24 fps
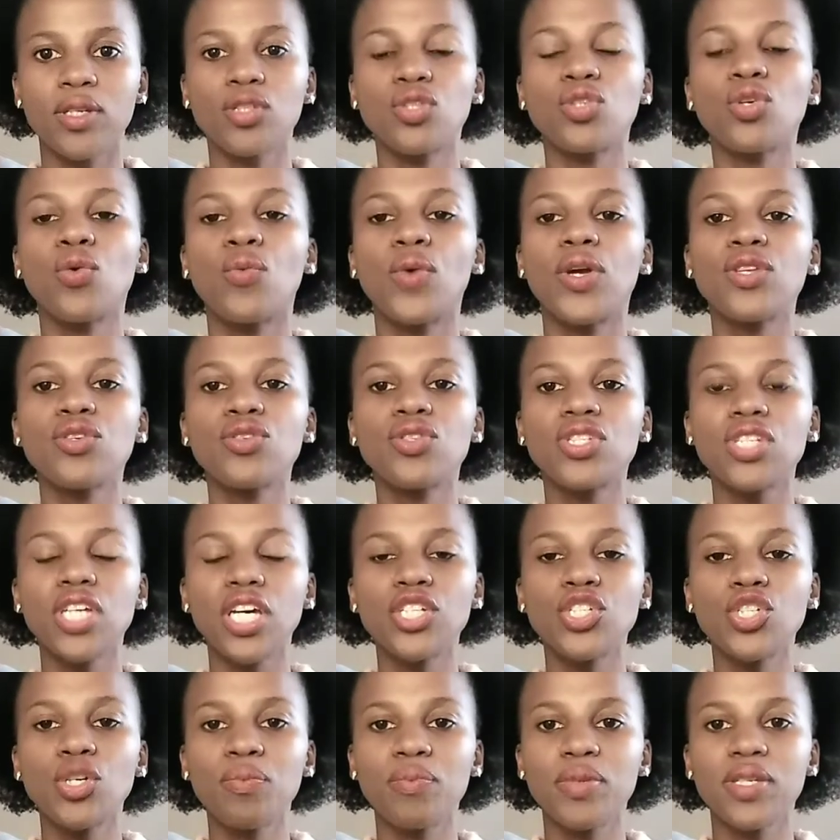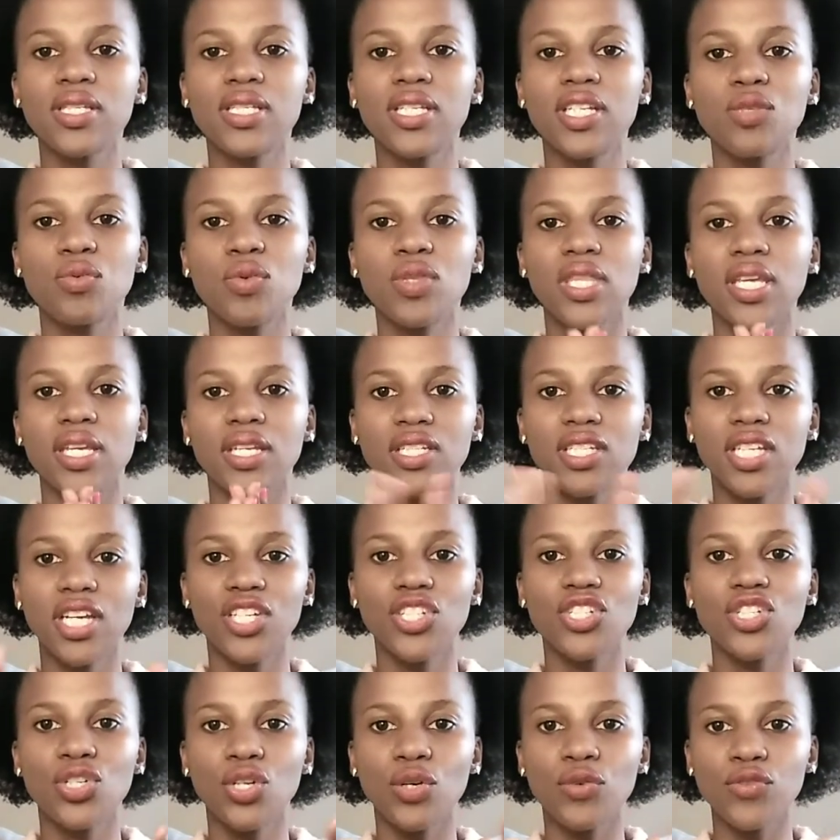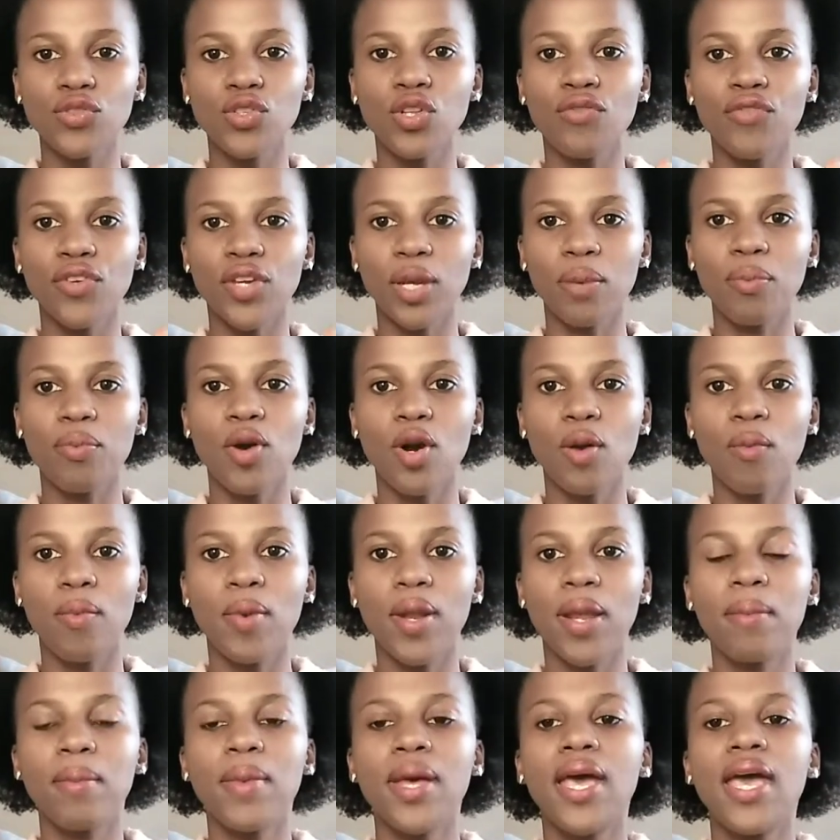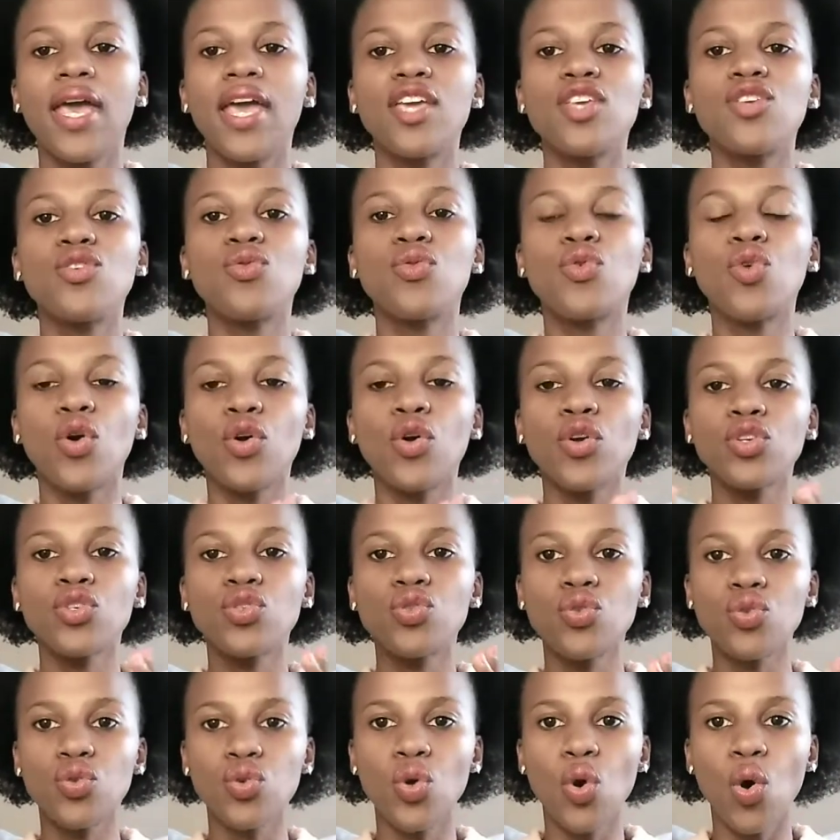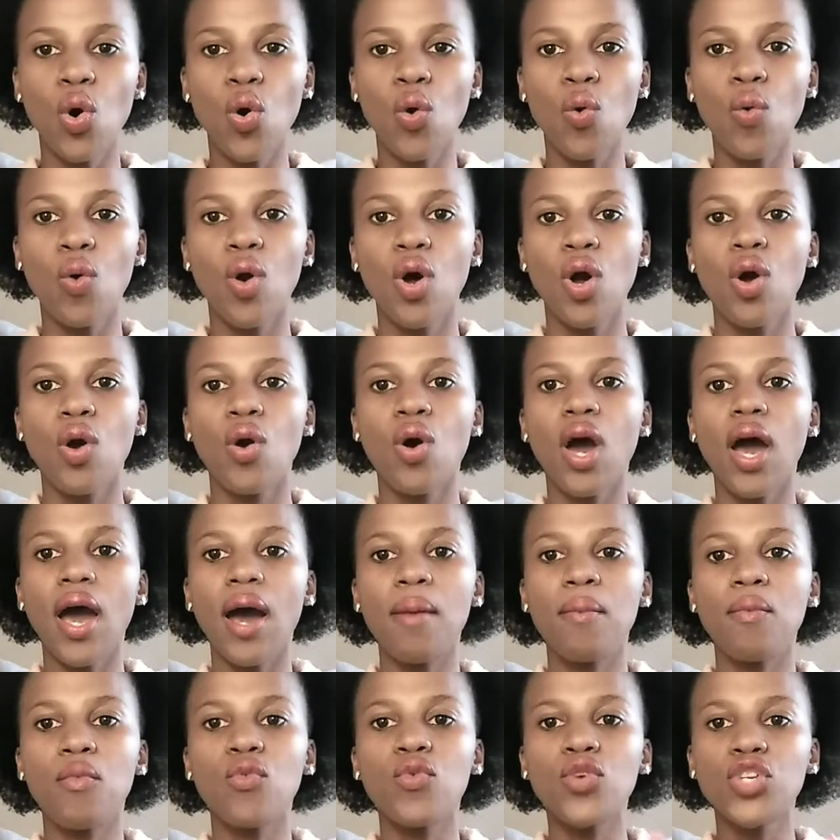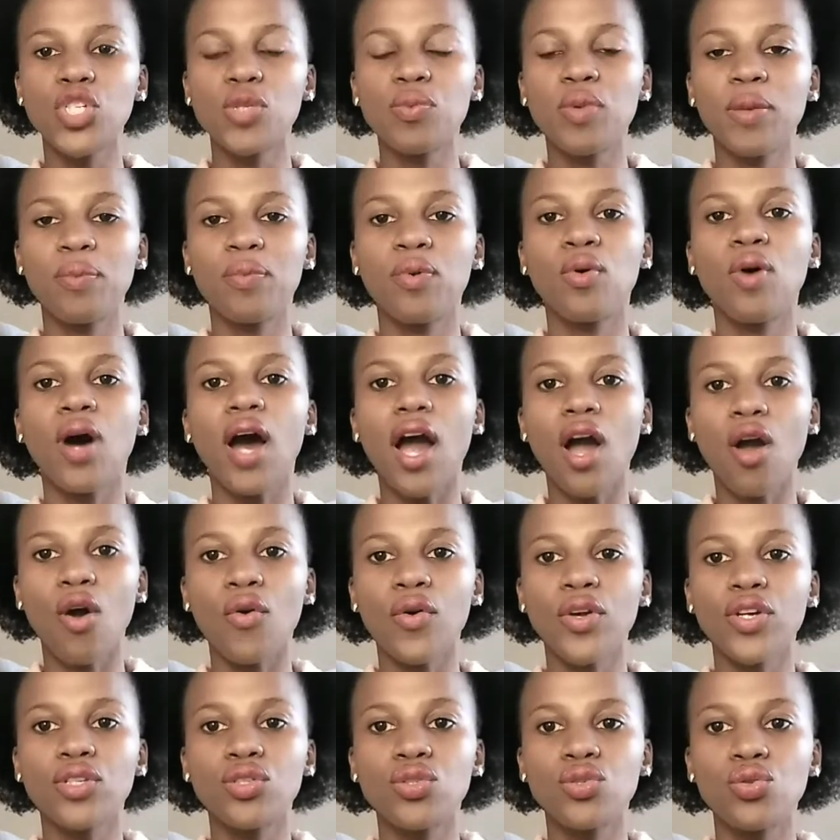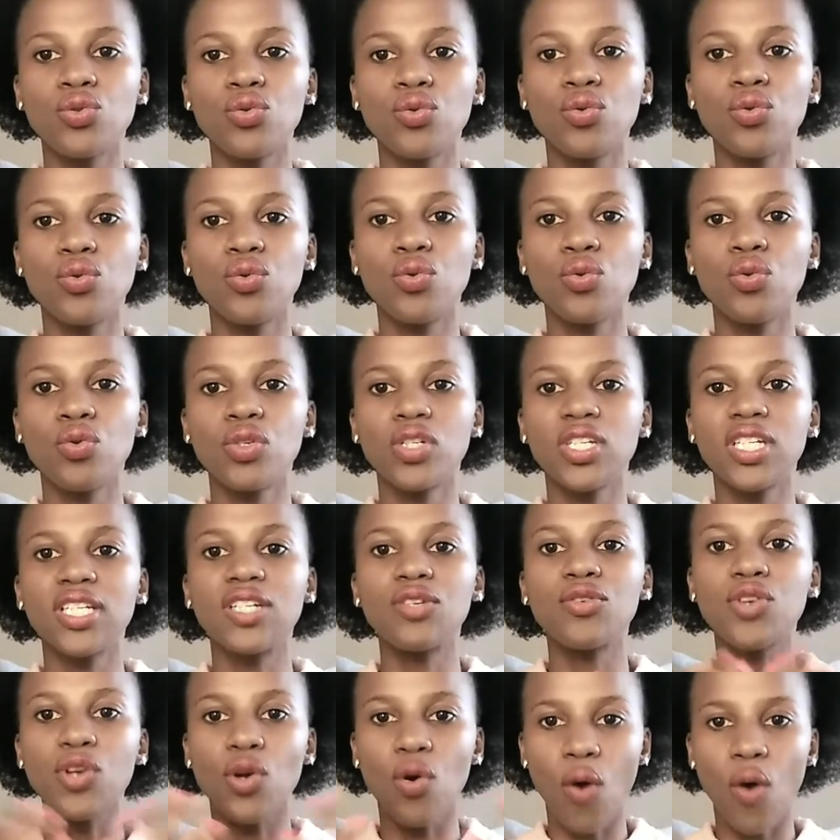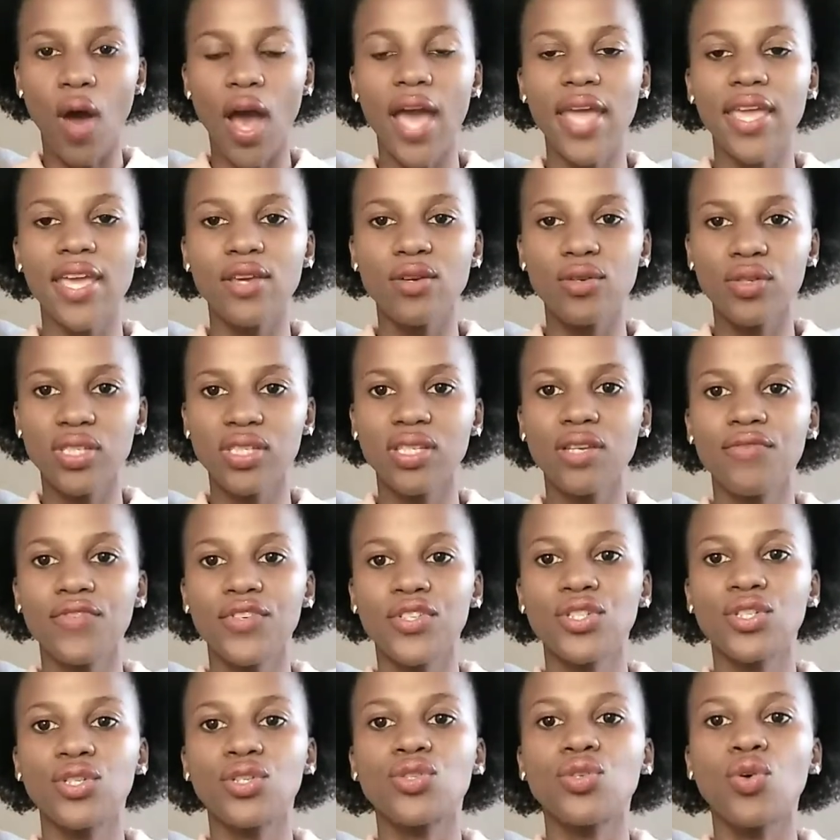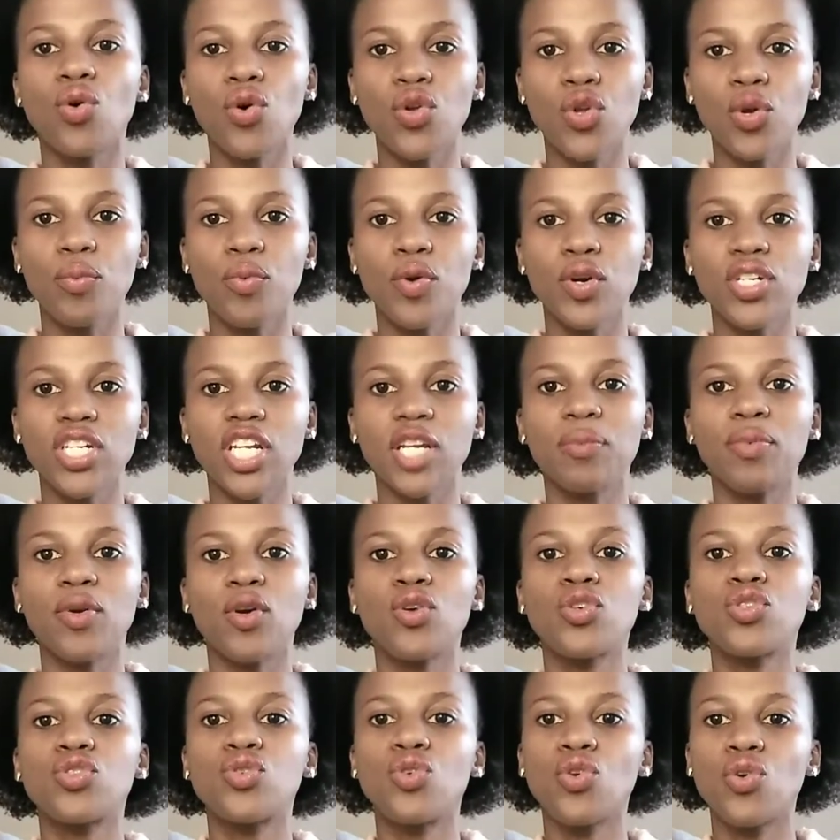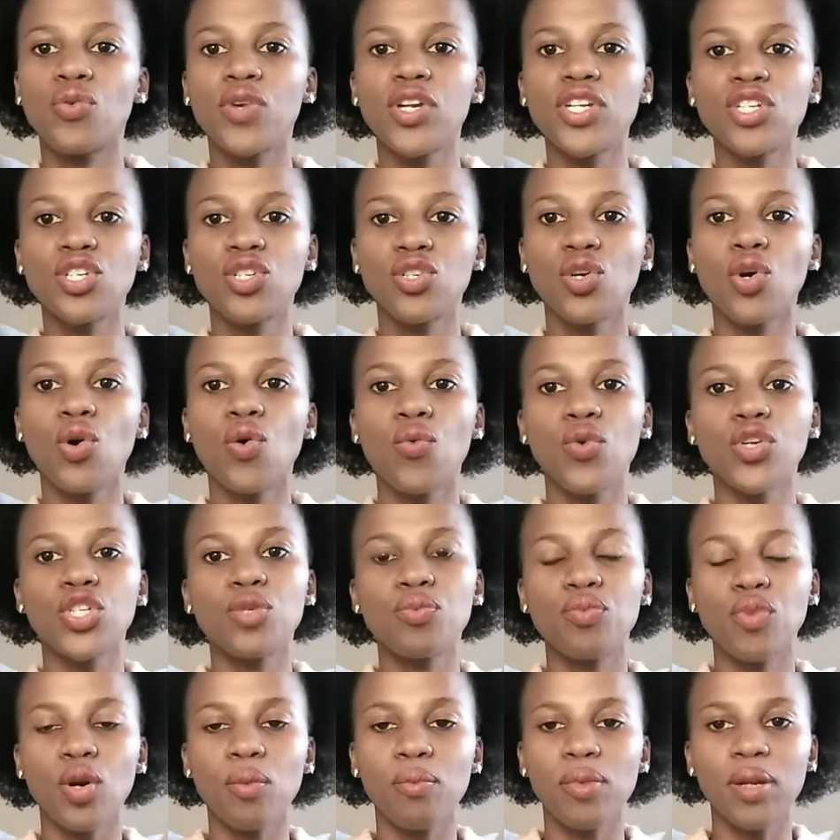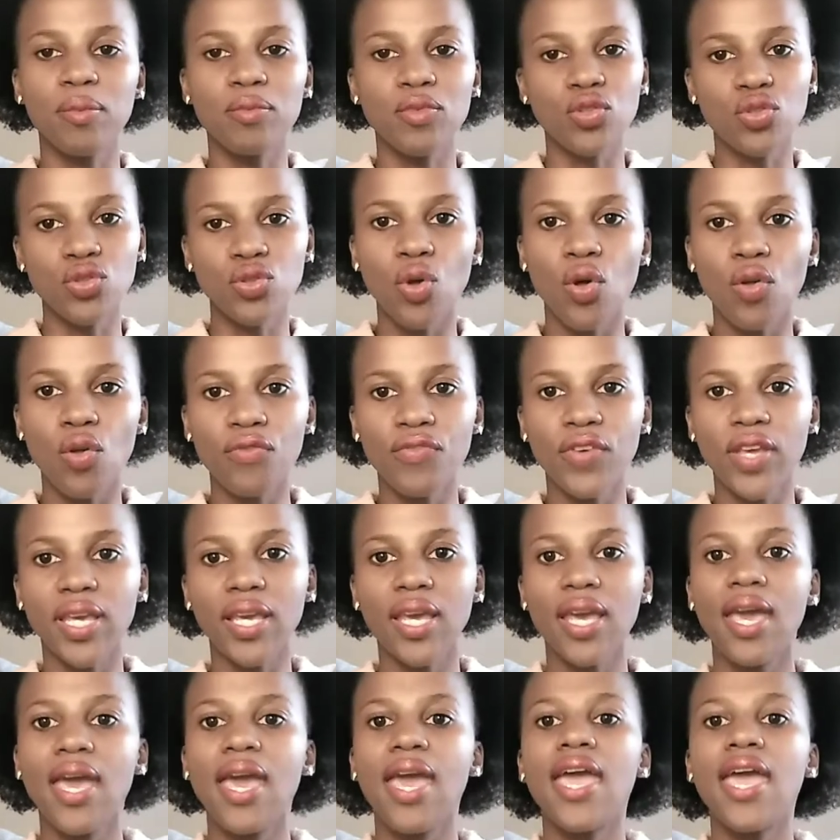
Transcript: So when you start your business with the intention of solving a problem, you're going to know which people are going to require your services or your product, because you already know which problem you're solving.